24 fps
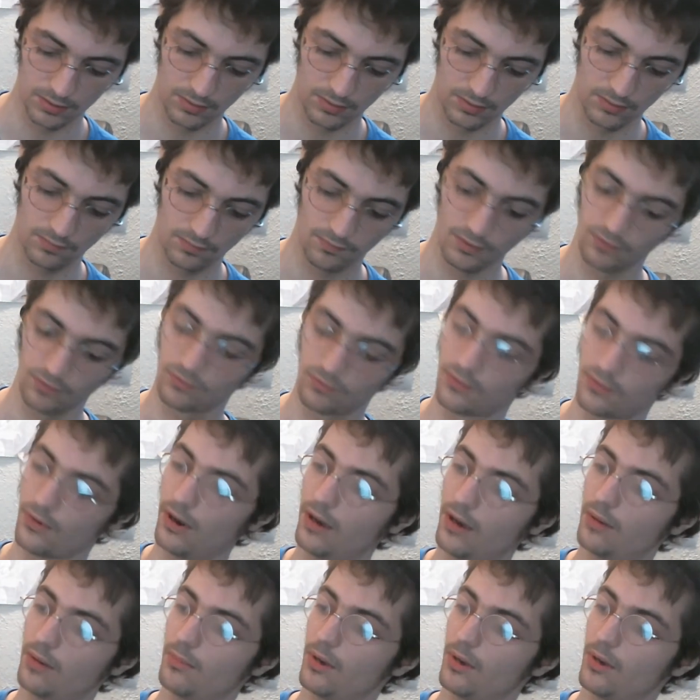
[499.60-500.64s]
fits great in
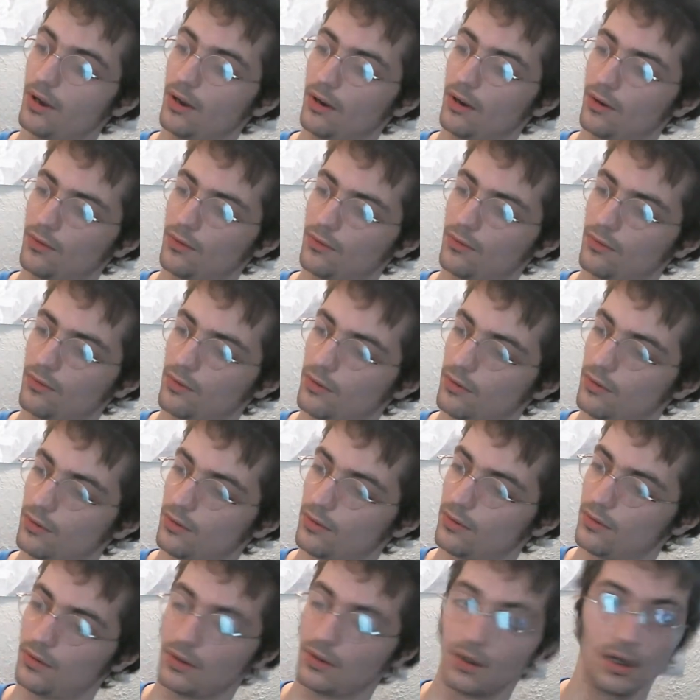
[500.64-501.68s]
my ears,
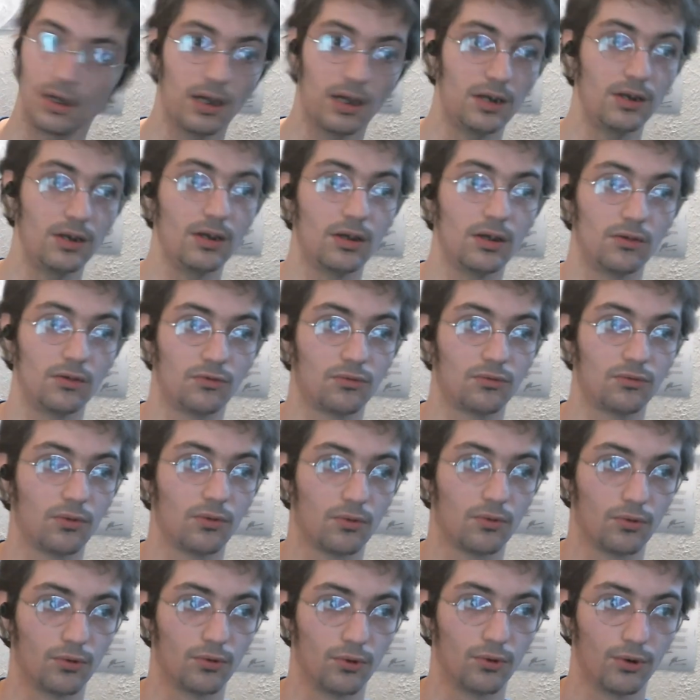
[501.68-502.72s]
and it is
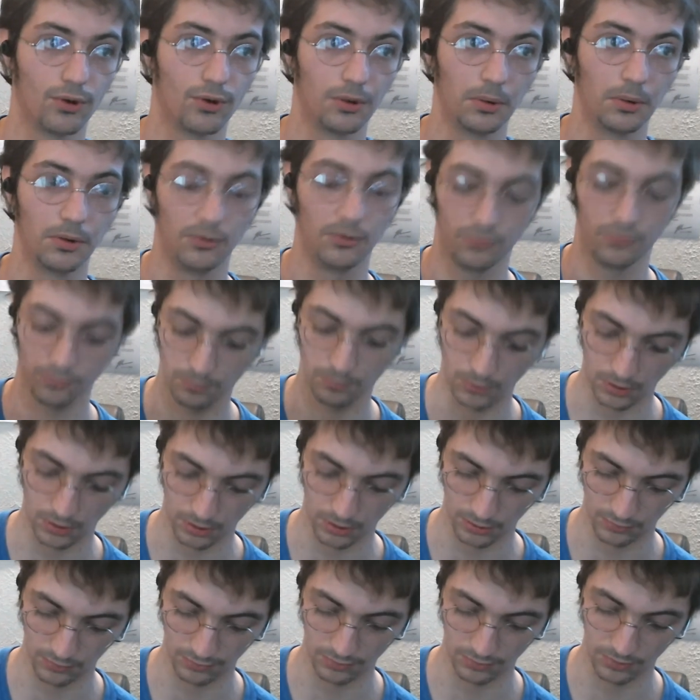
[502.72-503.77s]
really small.
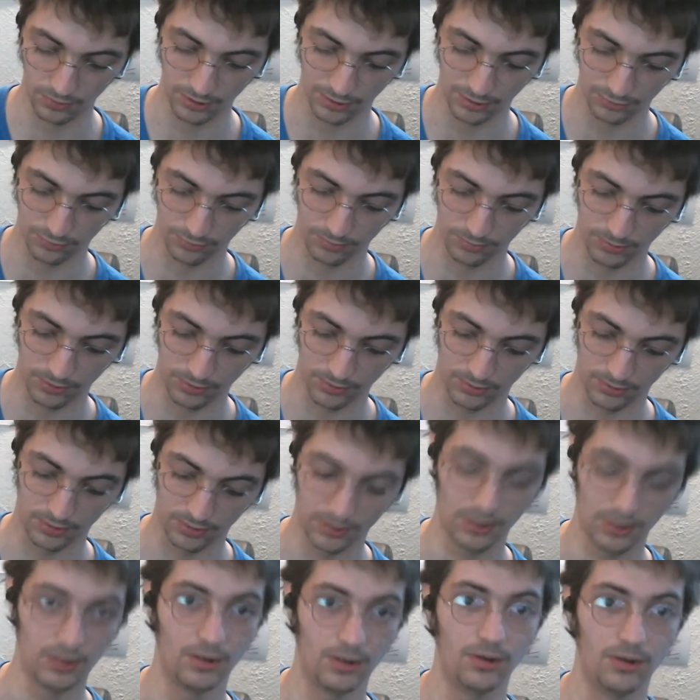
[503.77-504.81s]
It's a lot smaller than
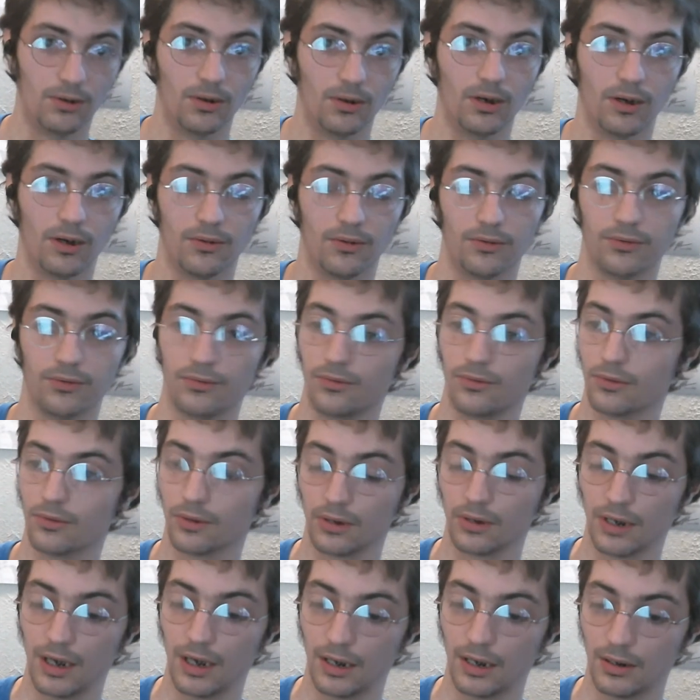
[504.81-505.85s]
any others you'll
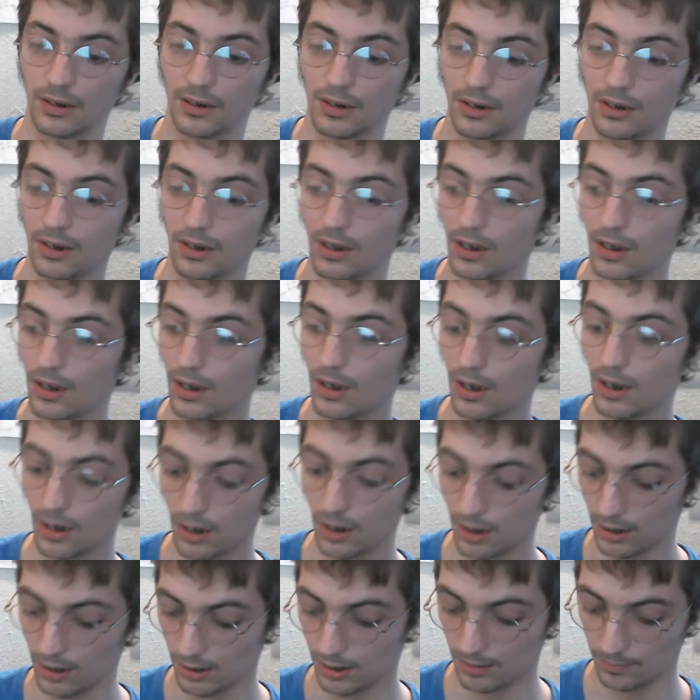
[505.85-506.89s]
get.
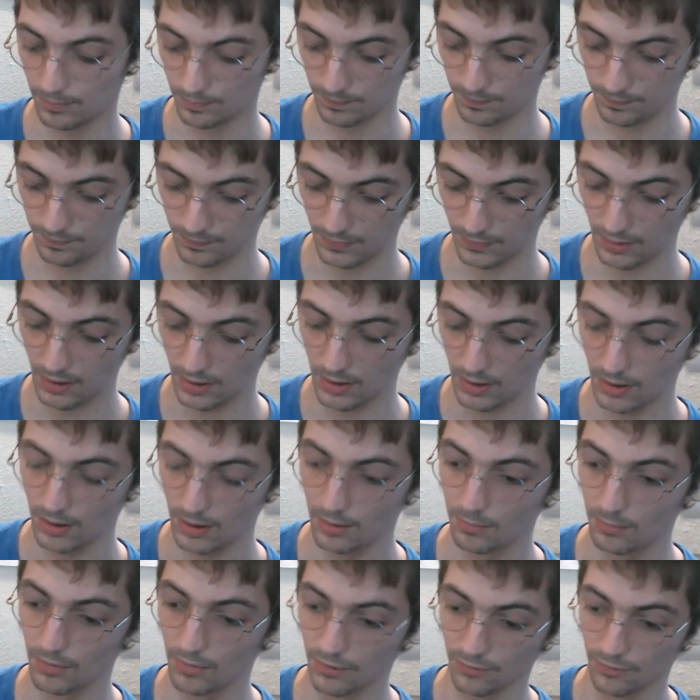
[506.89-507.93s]

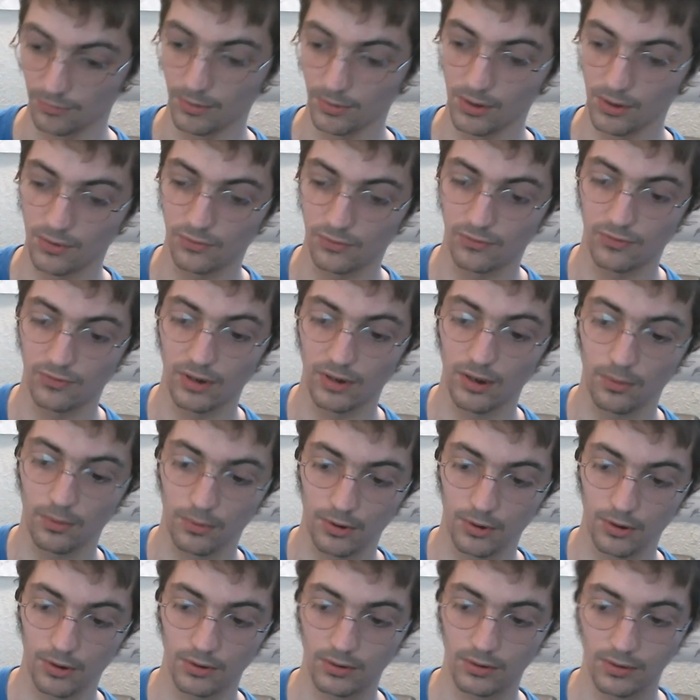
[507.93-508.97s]
But as much as that
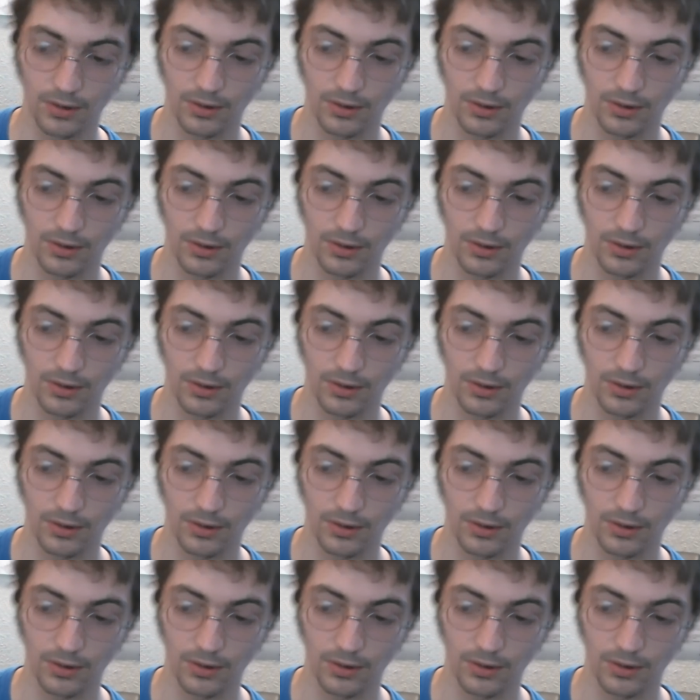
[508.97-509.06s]
worked,